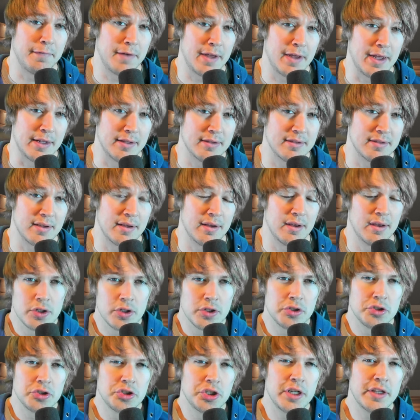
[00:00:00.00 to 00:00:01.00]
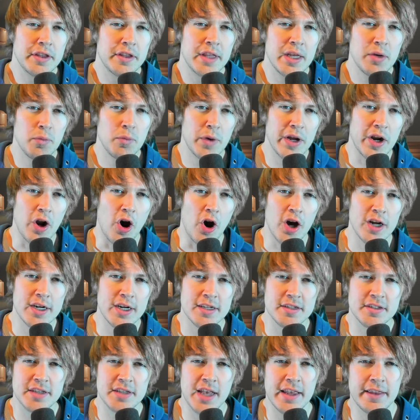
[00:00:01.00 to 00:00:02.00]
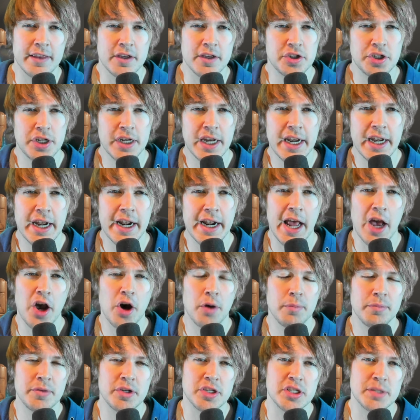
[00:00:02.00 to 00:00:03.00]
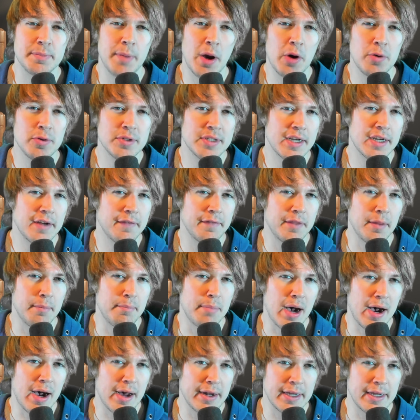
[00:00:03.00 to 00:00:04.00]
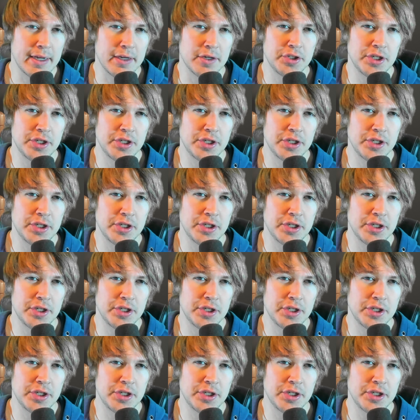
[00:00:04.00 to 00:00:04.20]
defense. She then went on to say that she needed help disposing of the body.